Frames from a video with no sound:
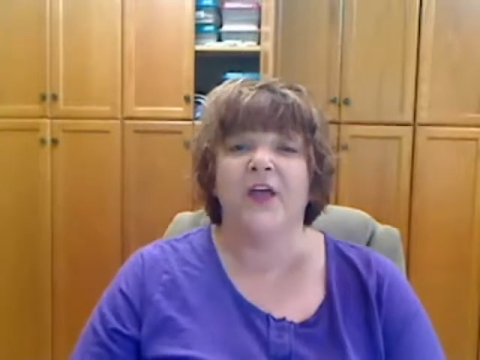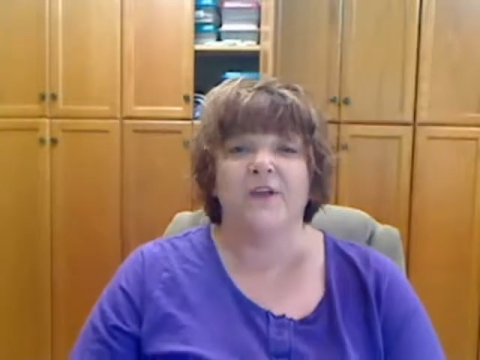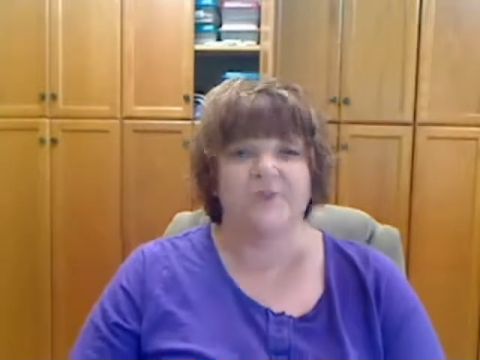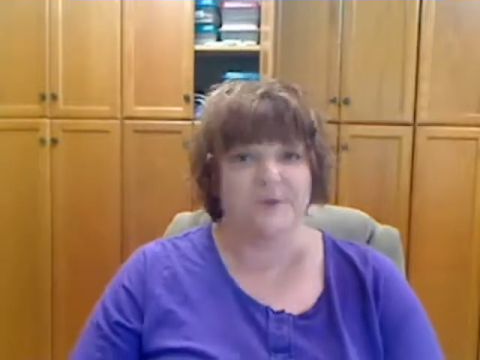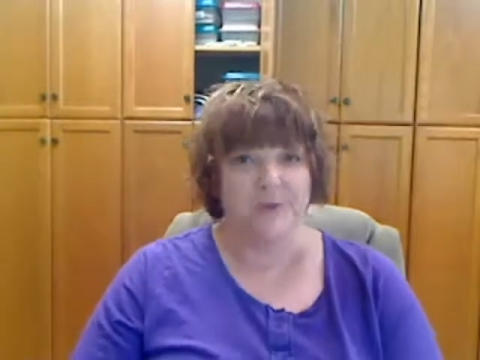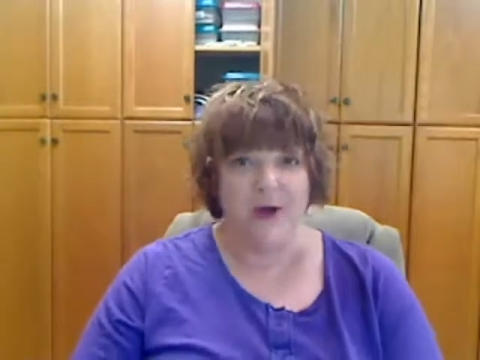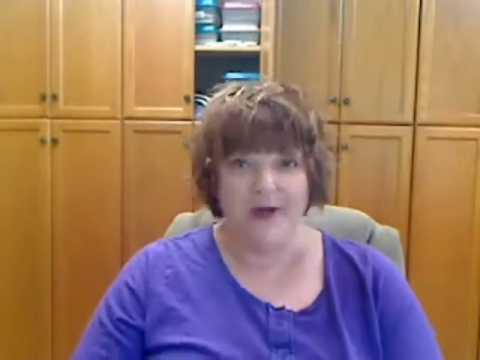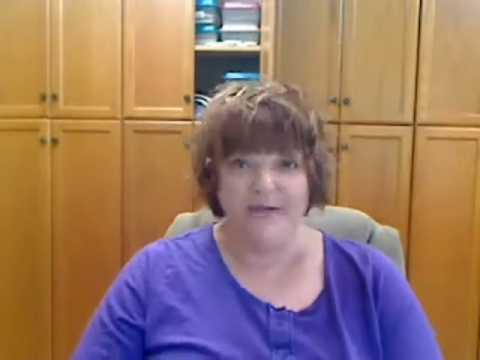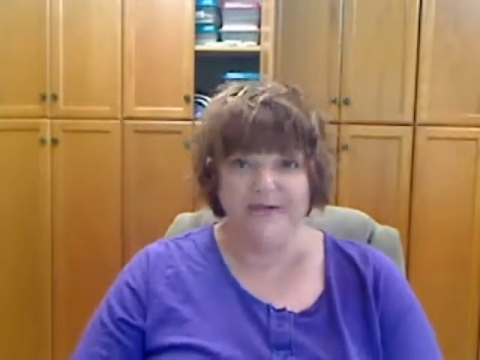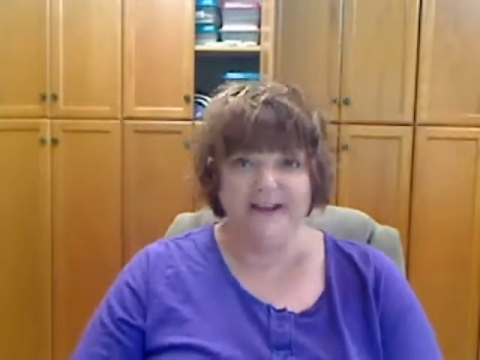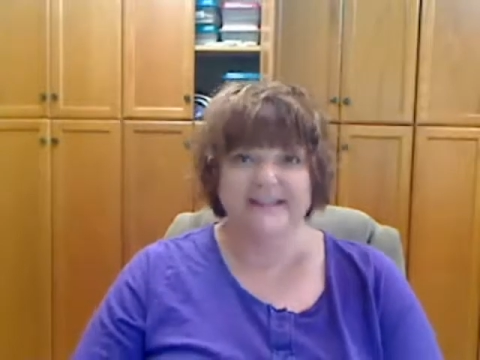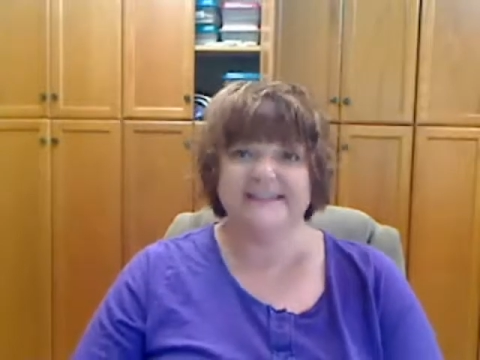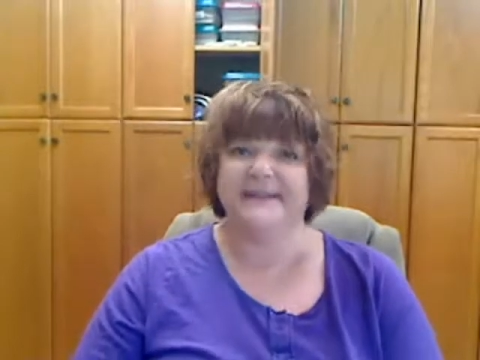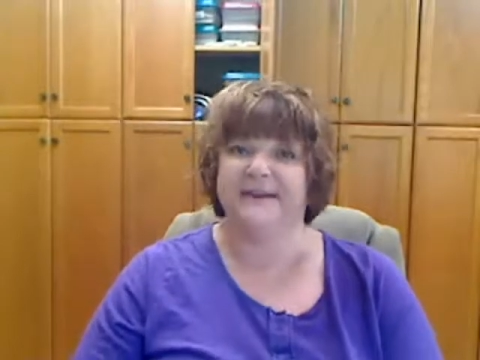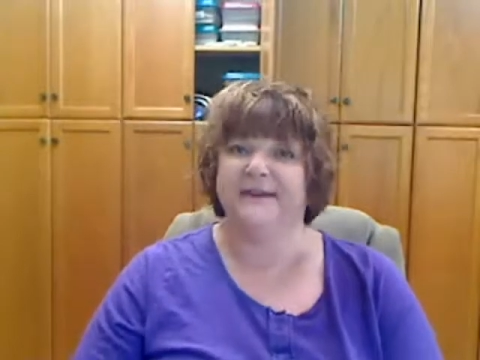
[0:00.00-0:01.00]
From all of
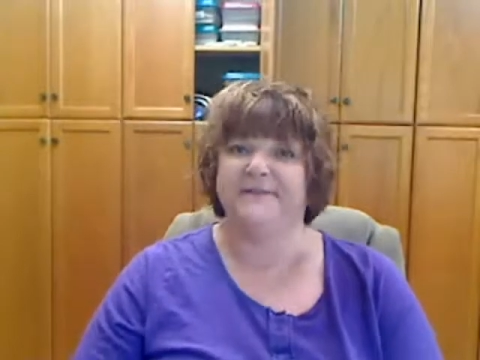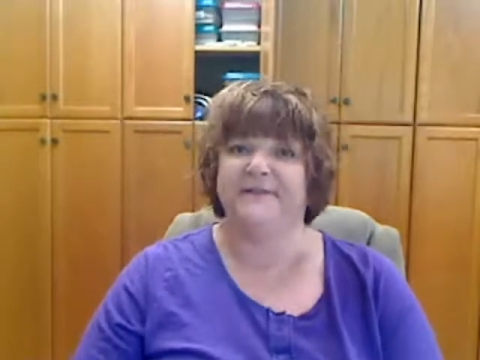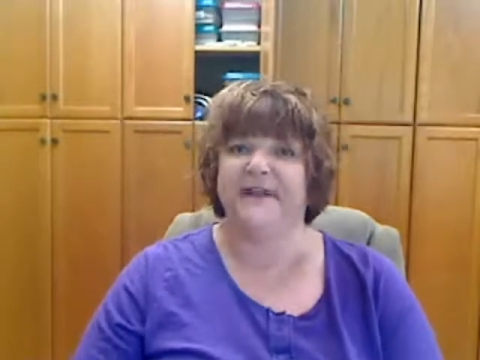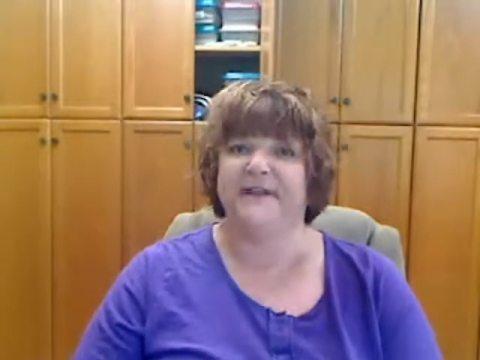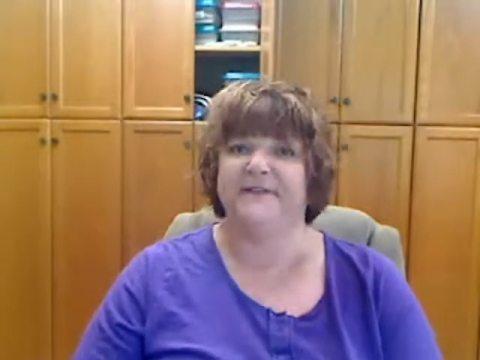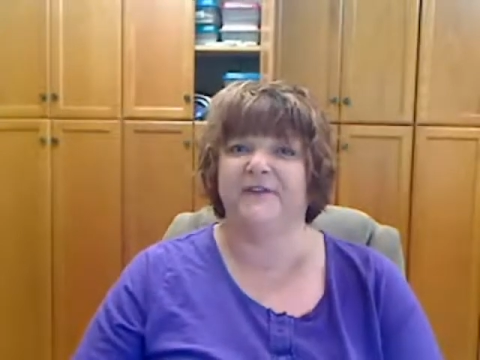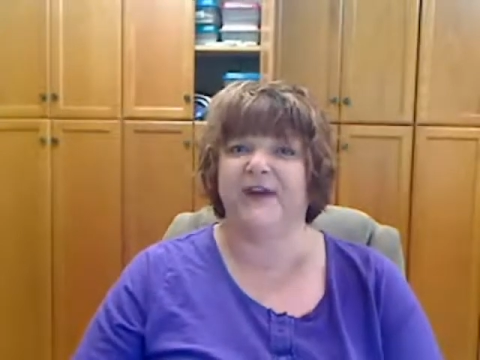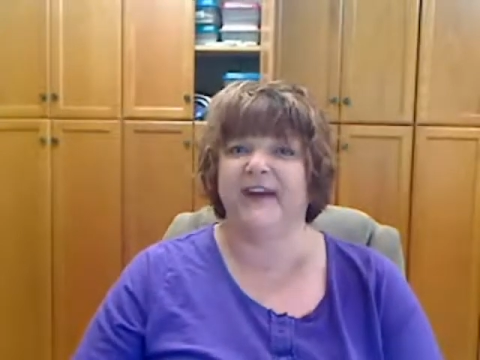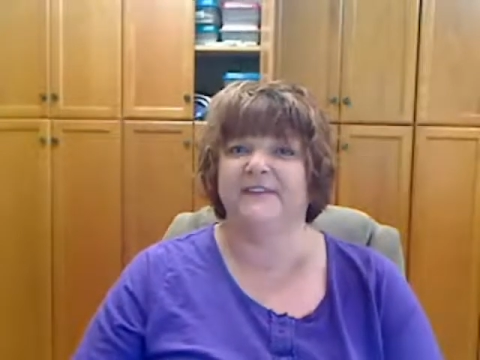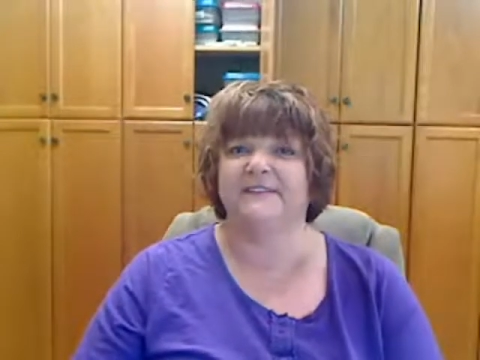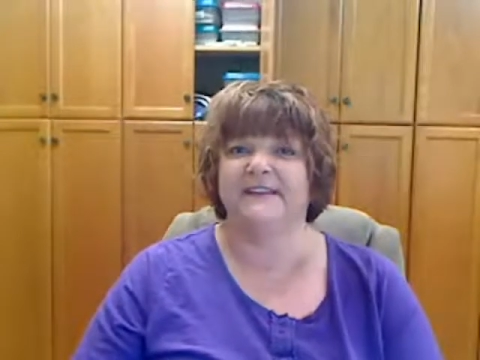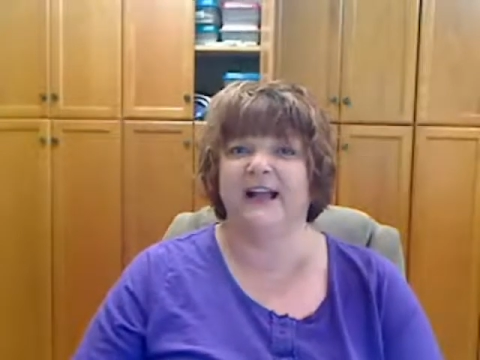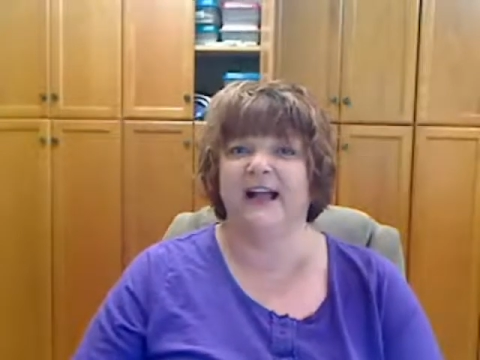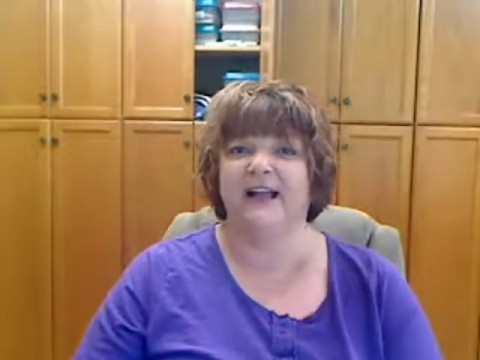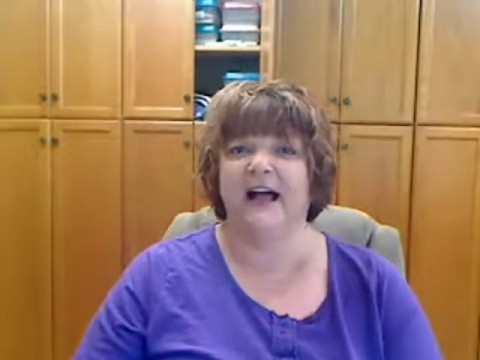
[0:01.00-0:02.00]
us here at
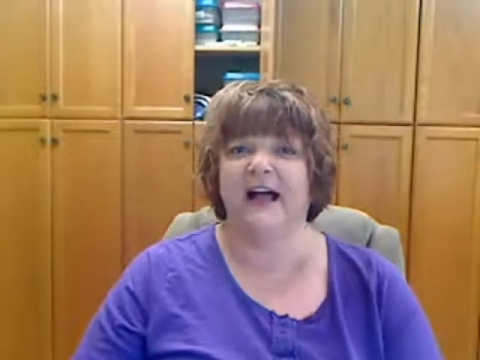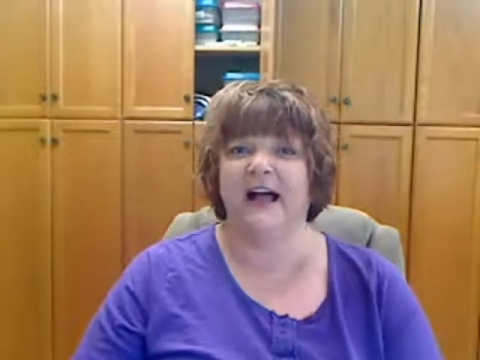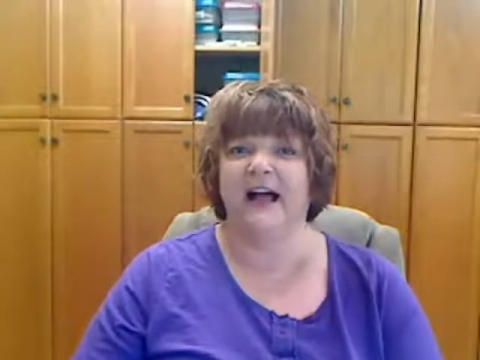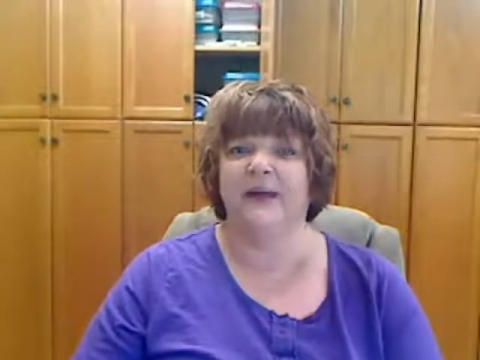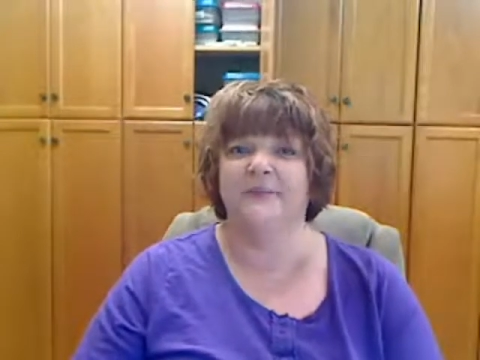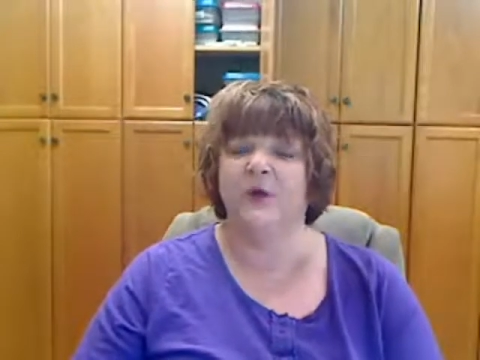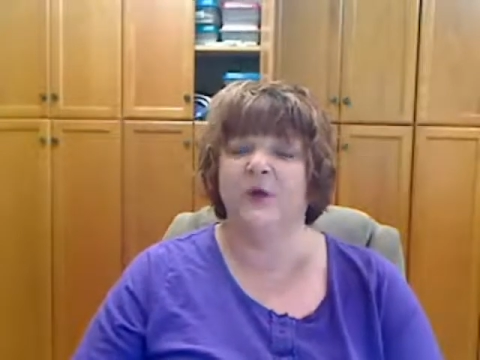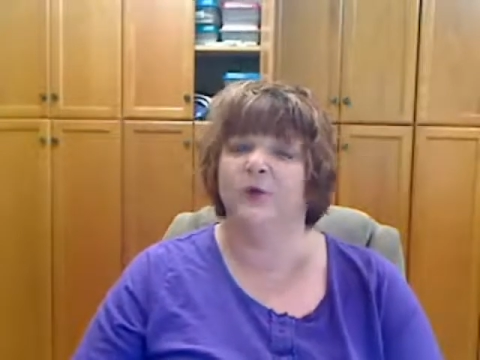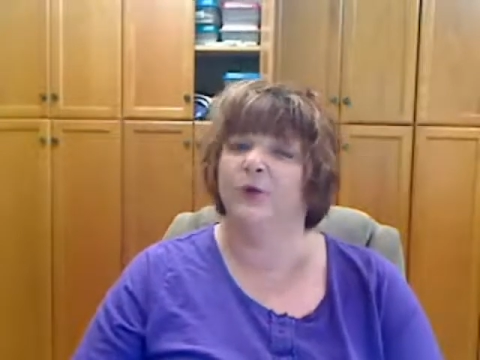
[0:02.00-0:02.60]
FaveCrafts.com,